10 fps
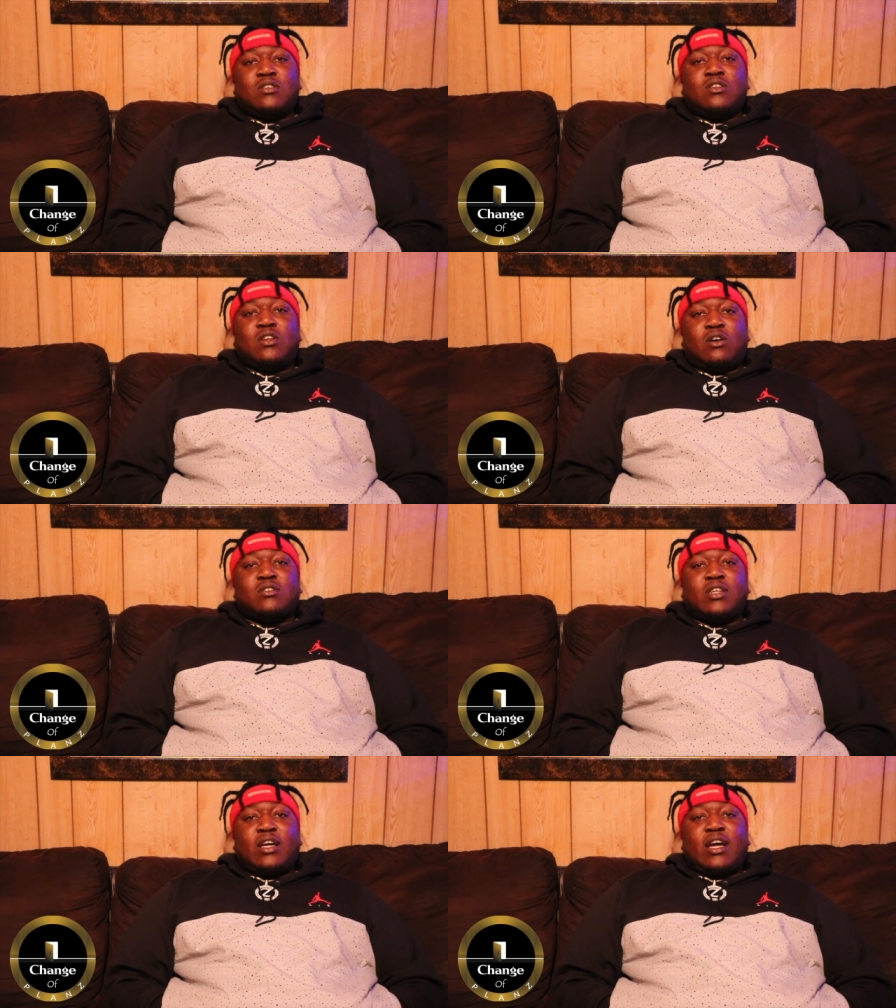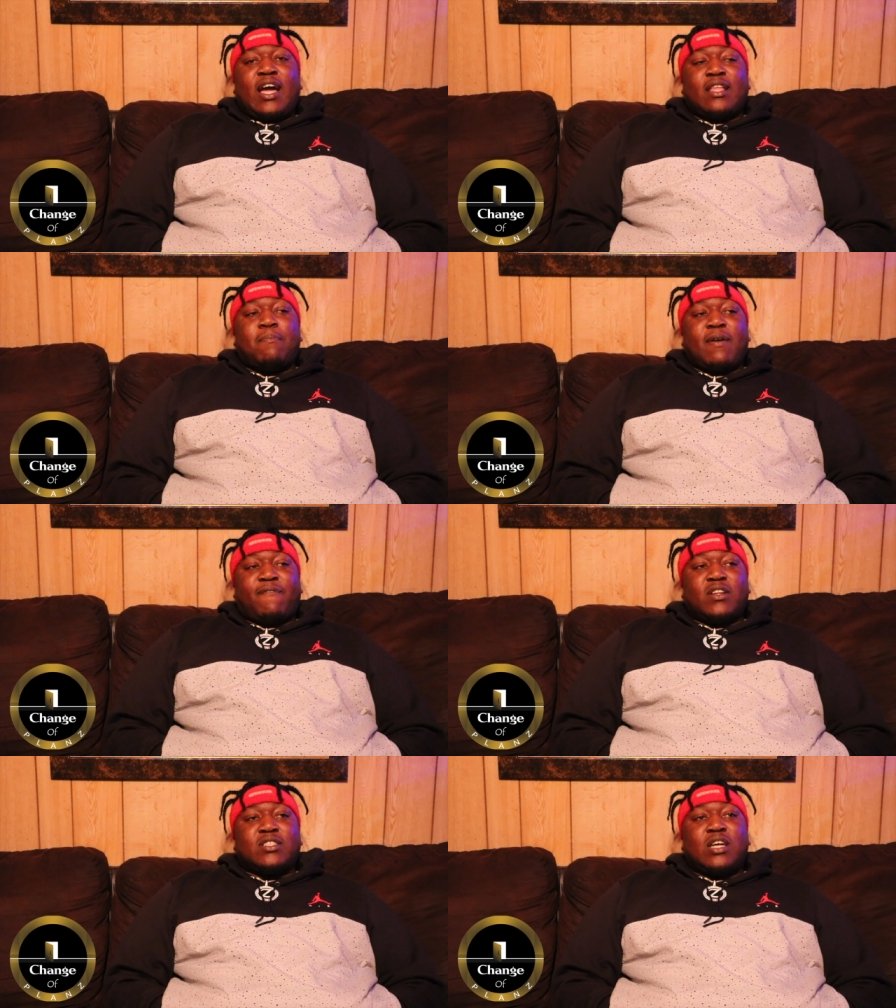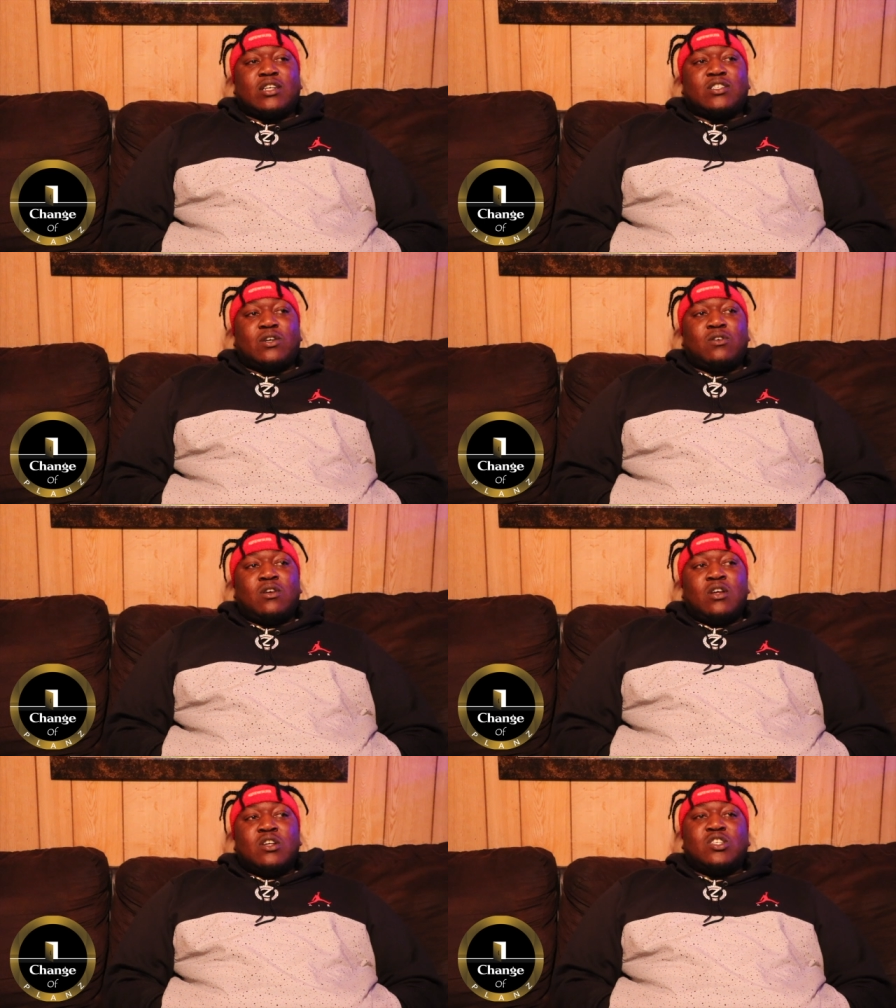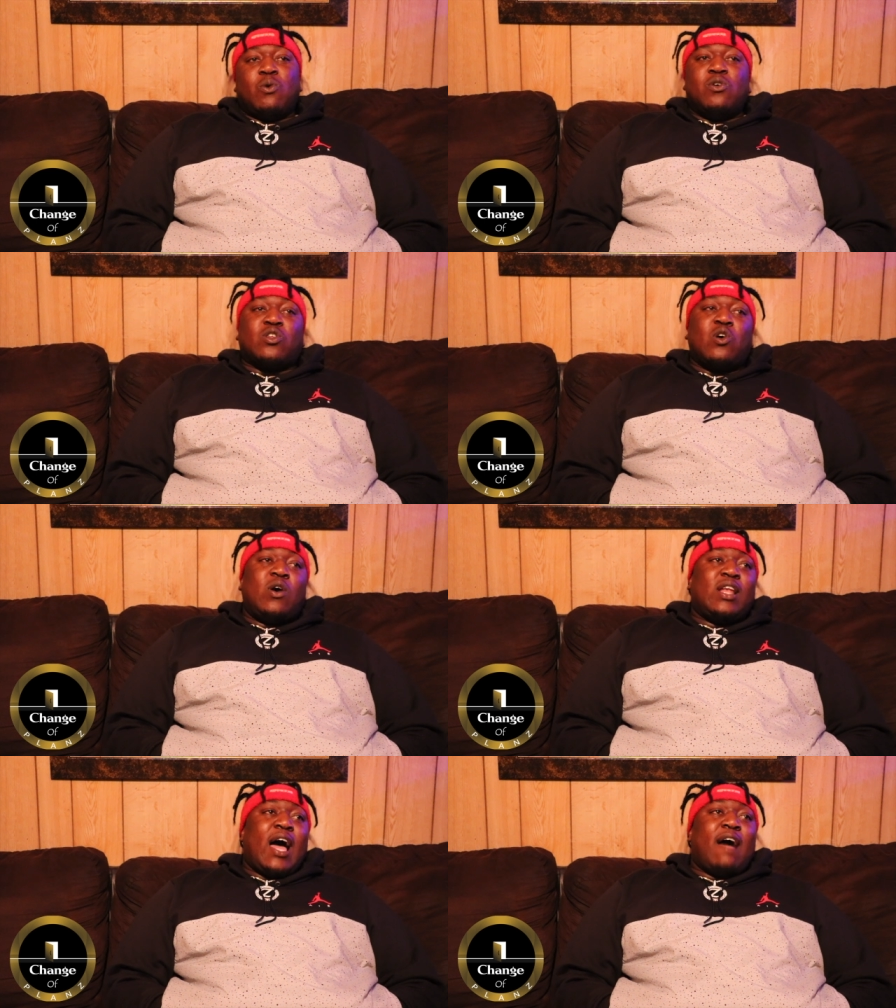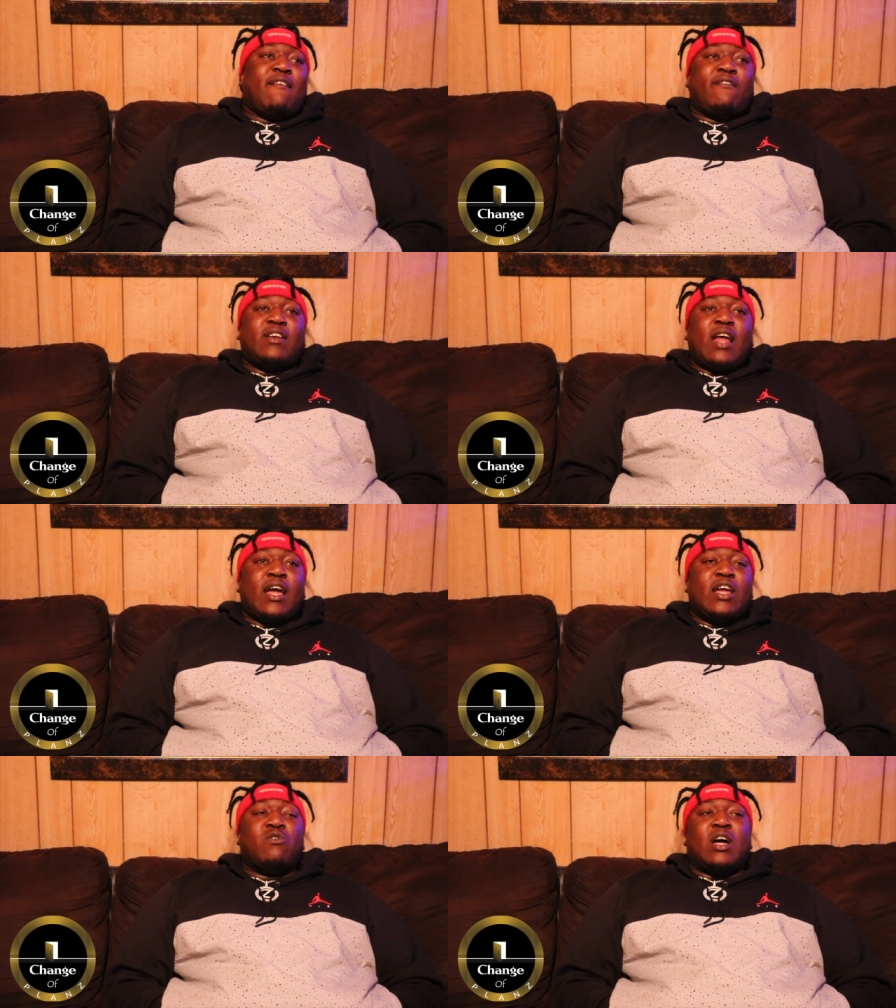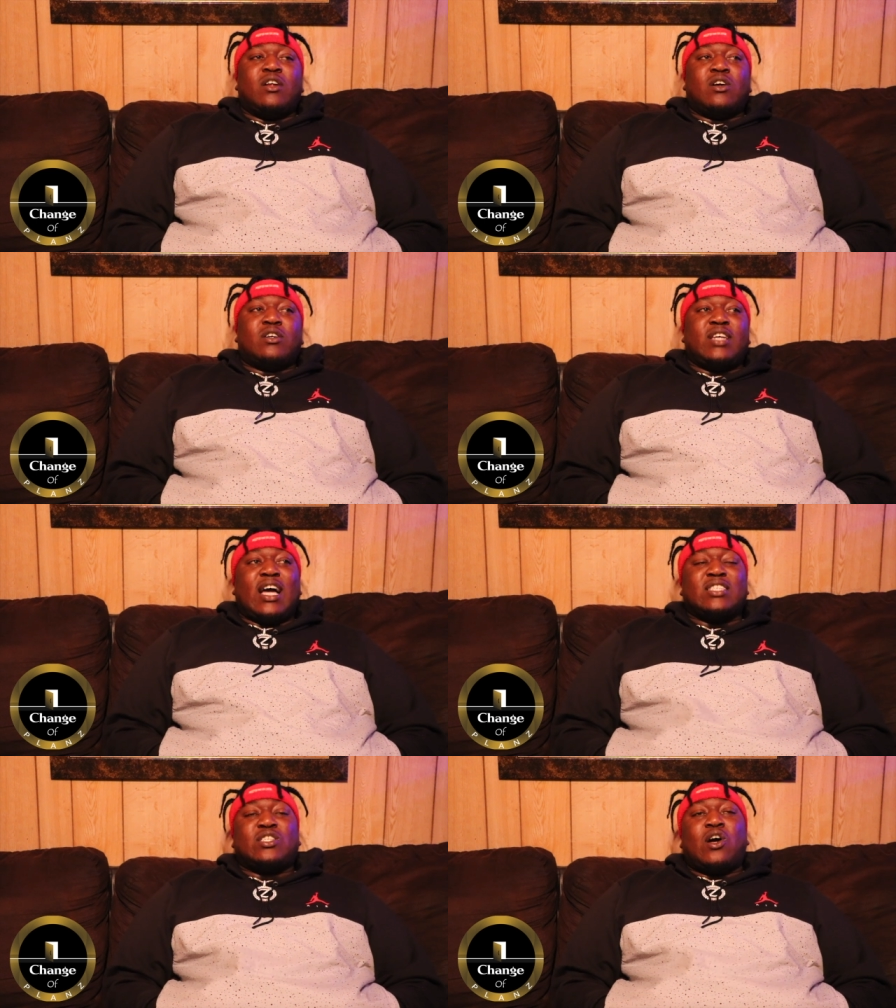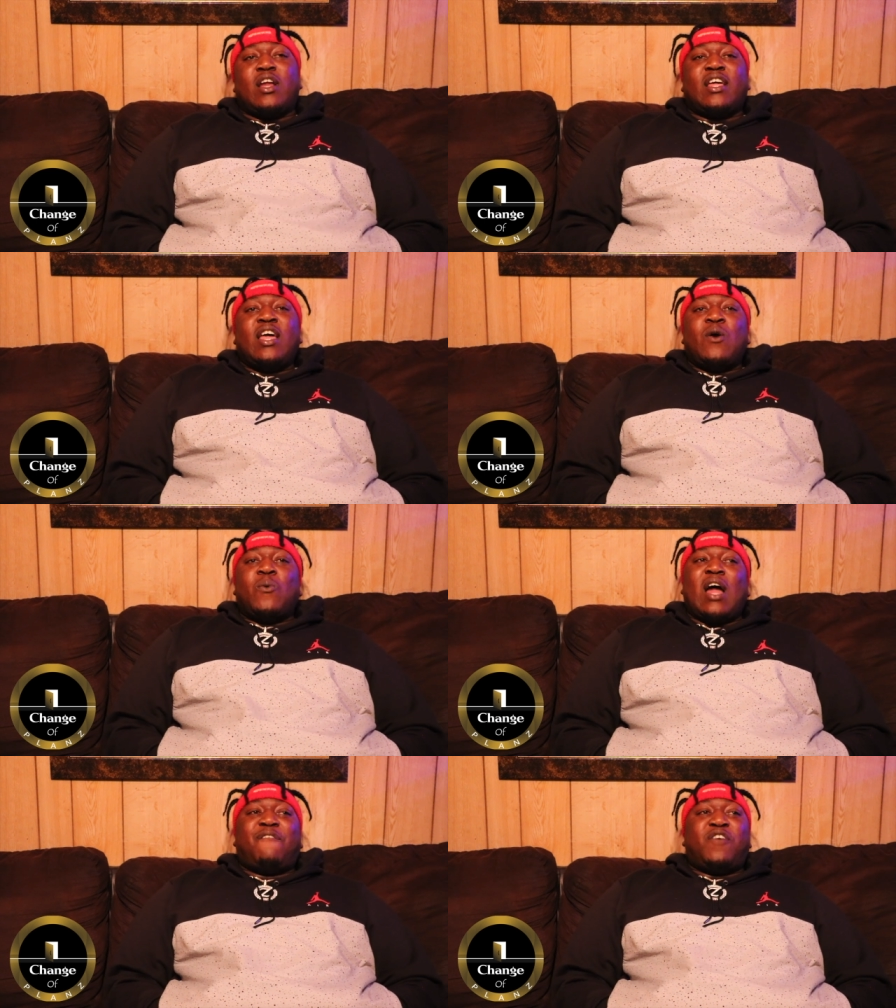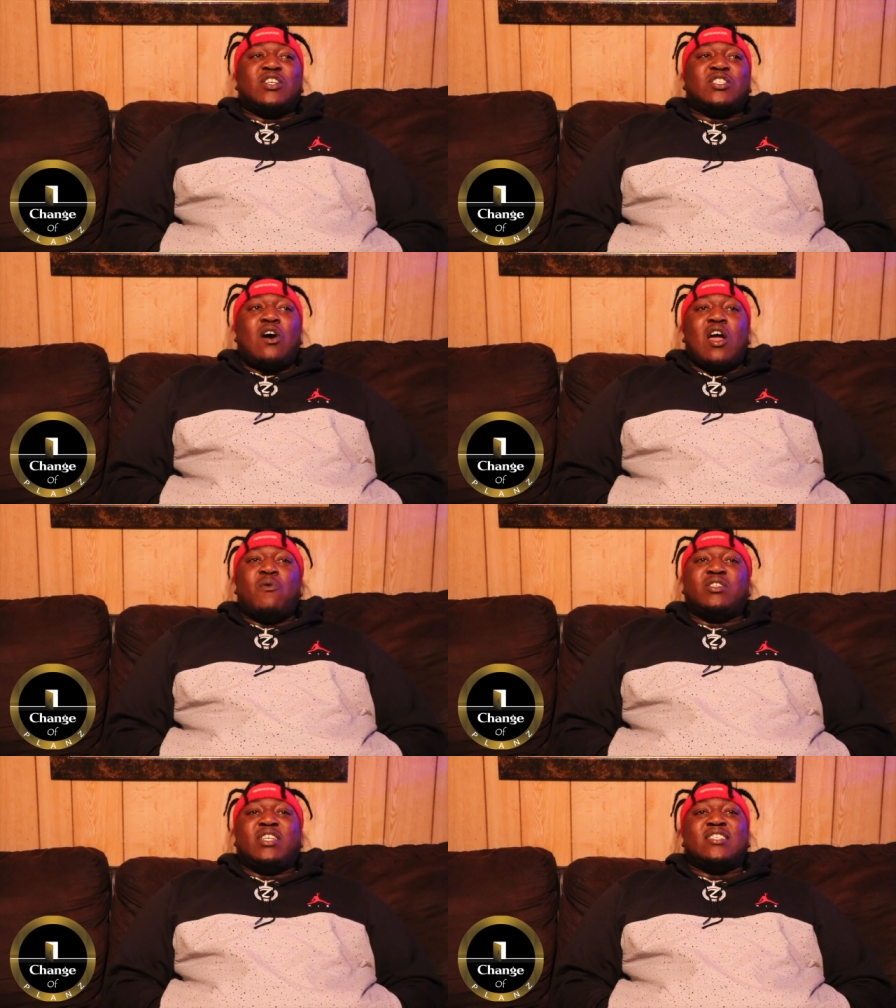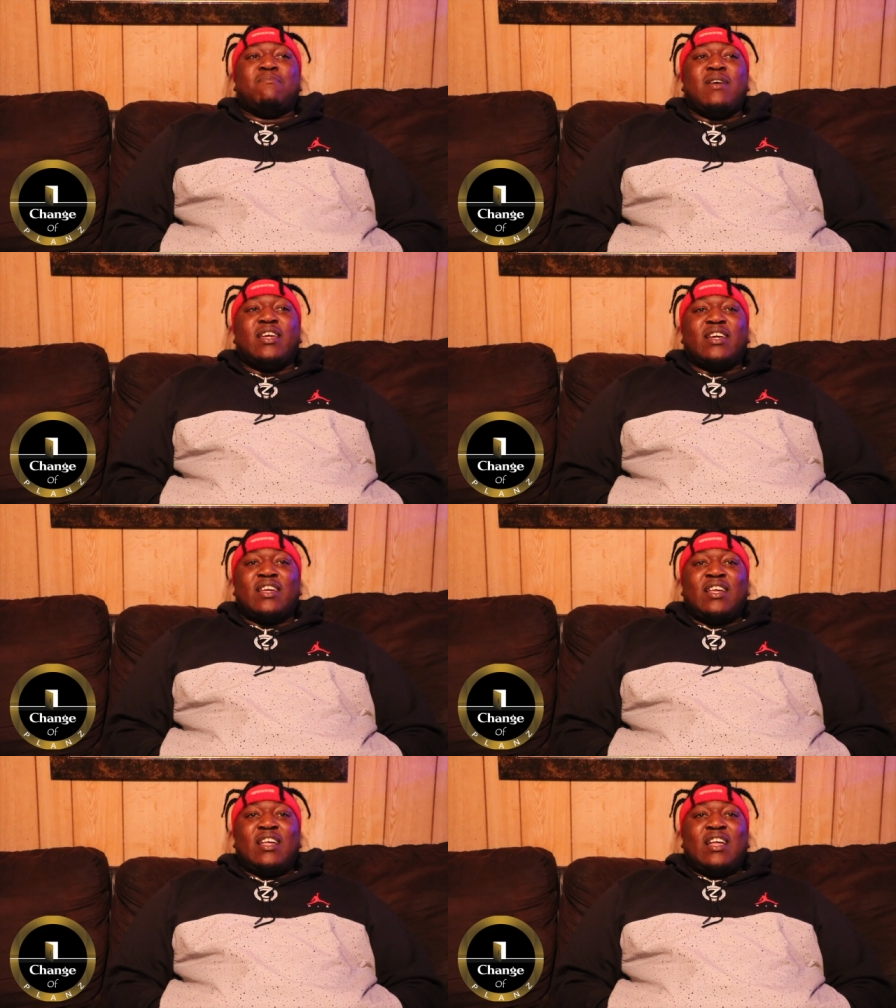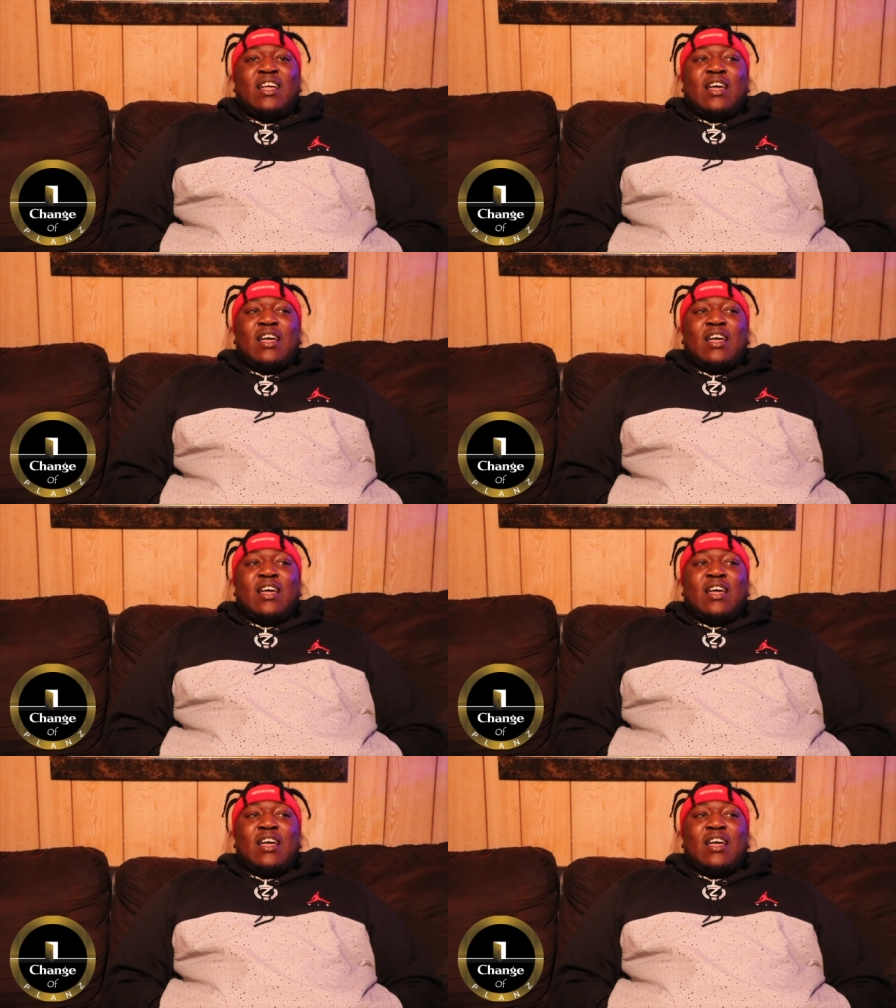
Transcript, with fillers: You know what I'm saying? I had the Big Fella Talk Show. So we are going live every night. You, you mm-hmm. know what I'm saying? I started when I first started with just me. Mm-hmm.